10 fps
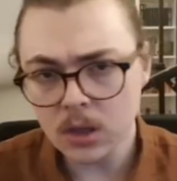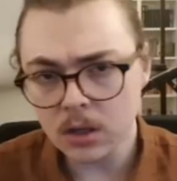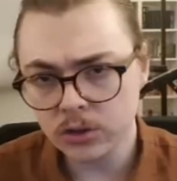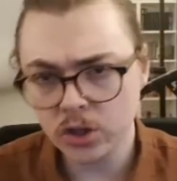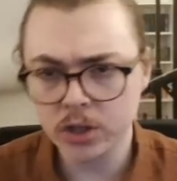
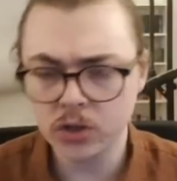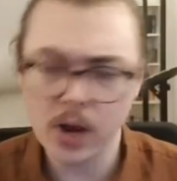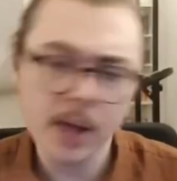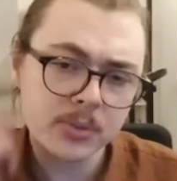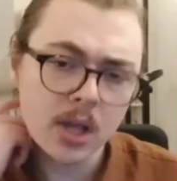Charge
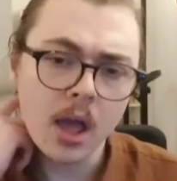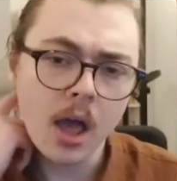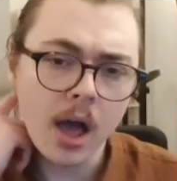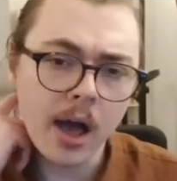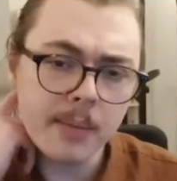Traps.
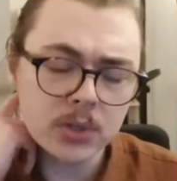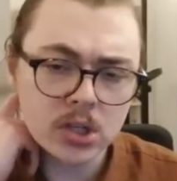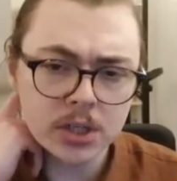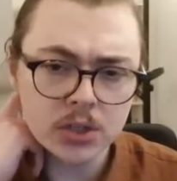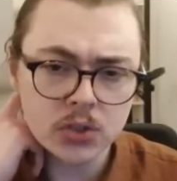
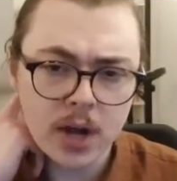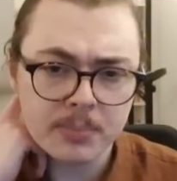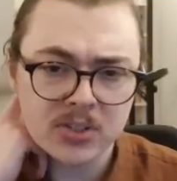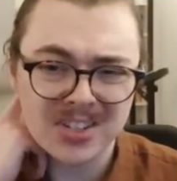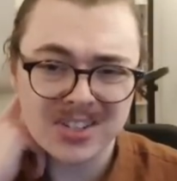Charge
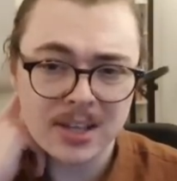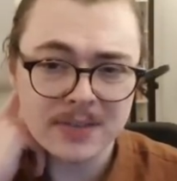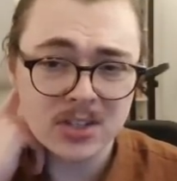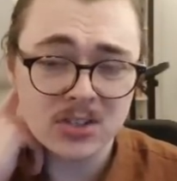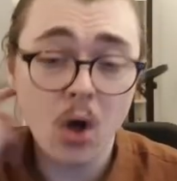Traps just
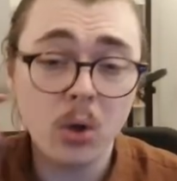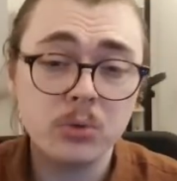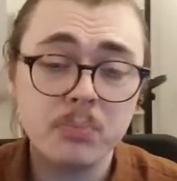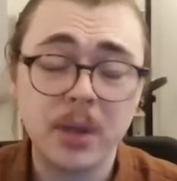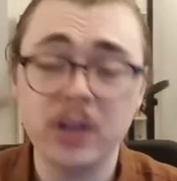gives us a whole
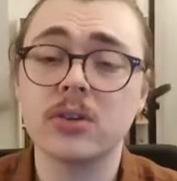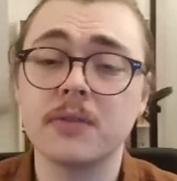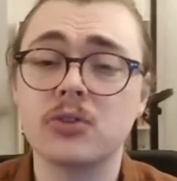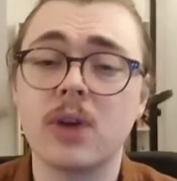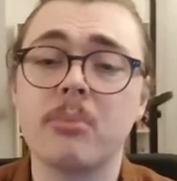bunch
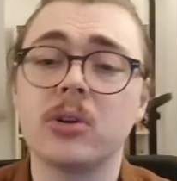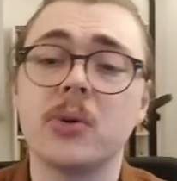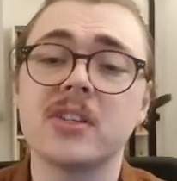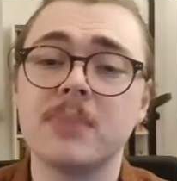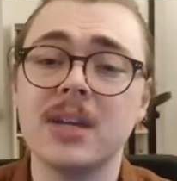of trap
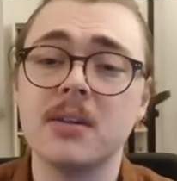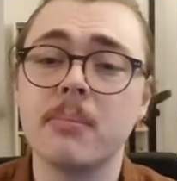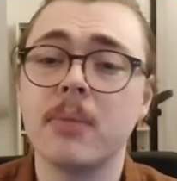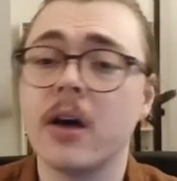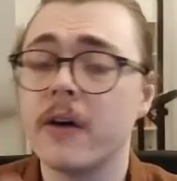throwing speed
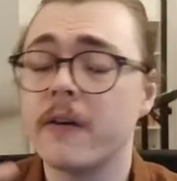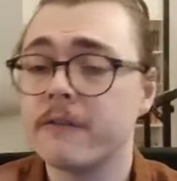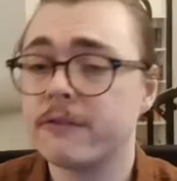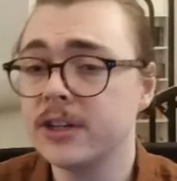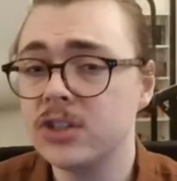per
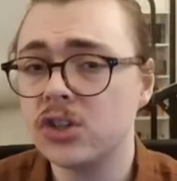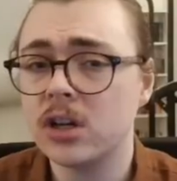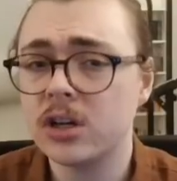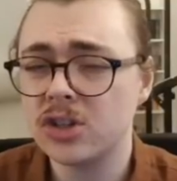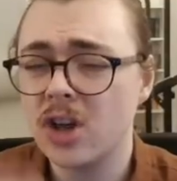Frenzy
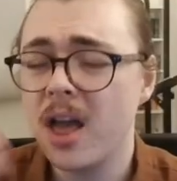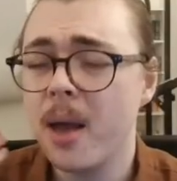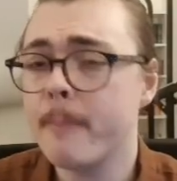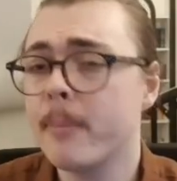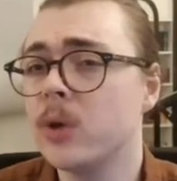Charge,
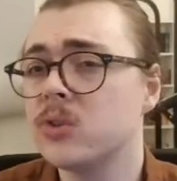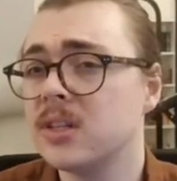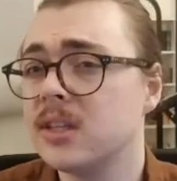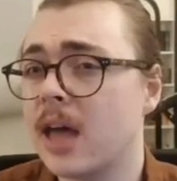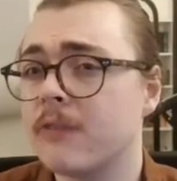
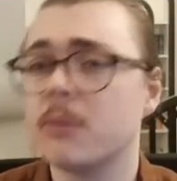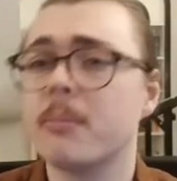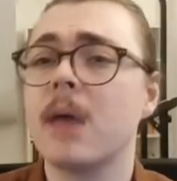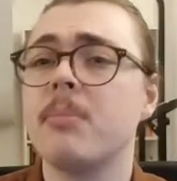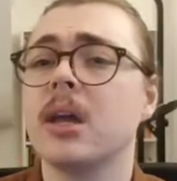mostly there for
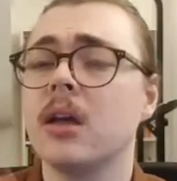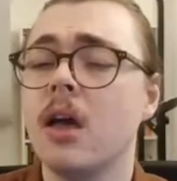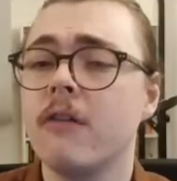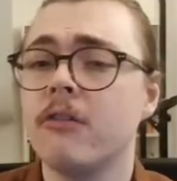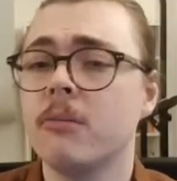mapping.
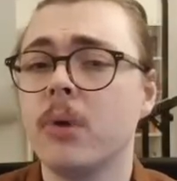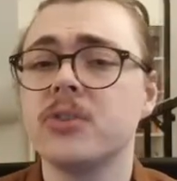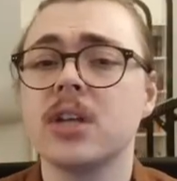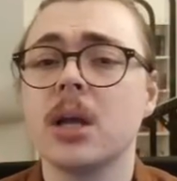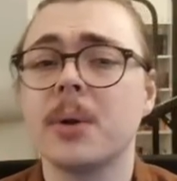For
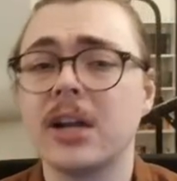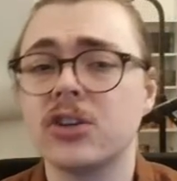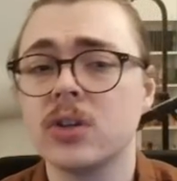bossing, I would actually